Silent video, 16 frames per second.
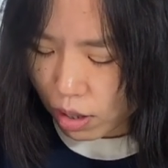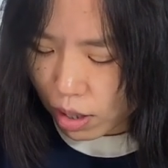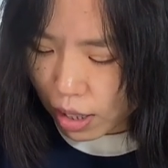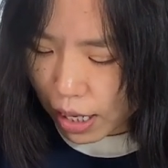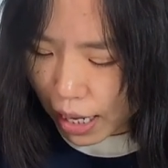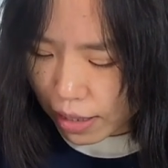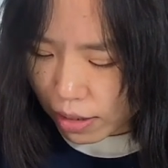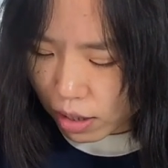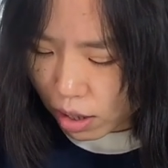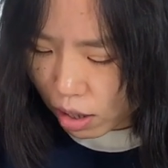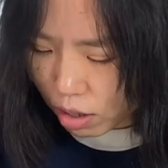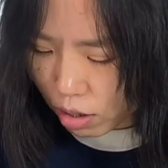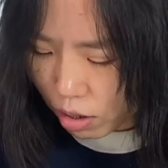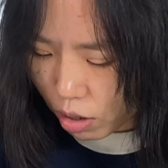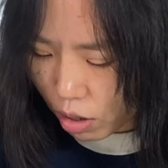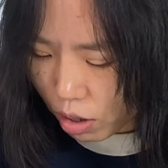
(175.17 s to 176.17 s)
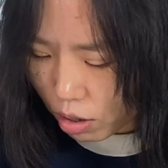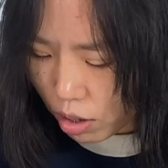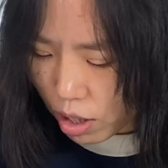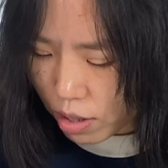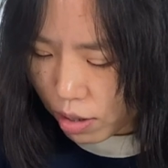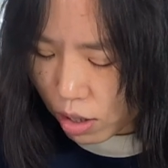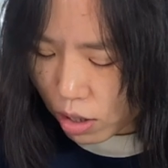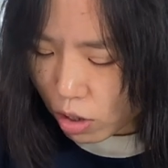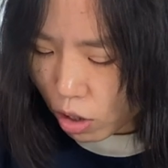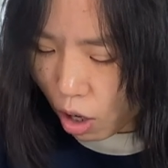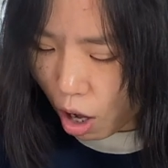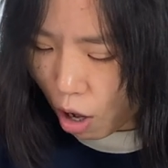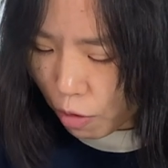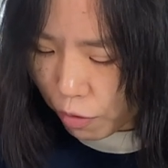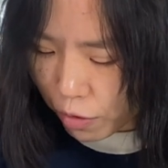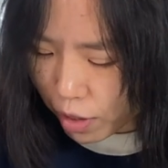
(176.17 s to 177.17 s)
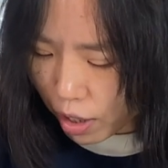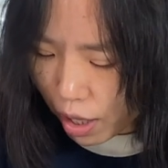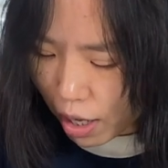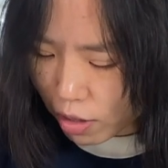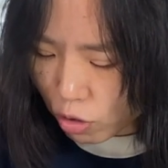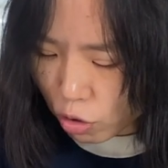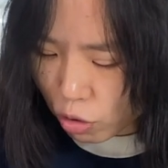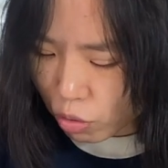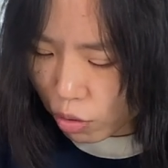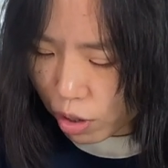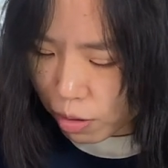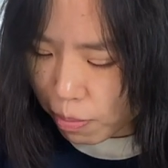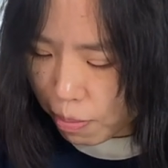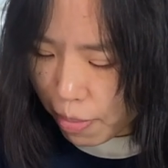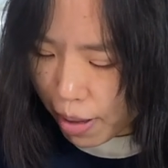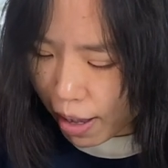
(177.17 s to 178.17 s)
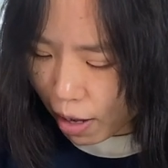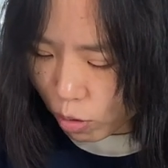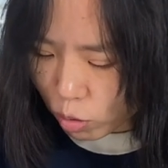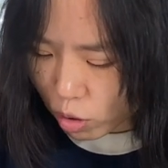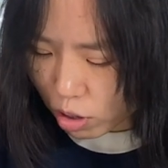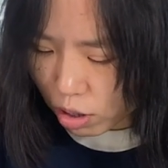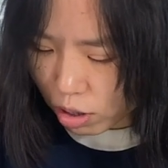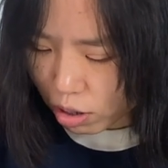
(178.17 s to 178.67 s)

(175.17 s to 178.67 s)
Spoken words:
Let the instant coffee and sugar melt.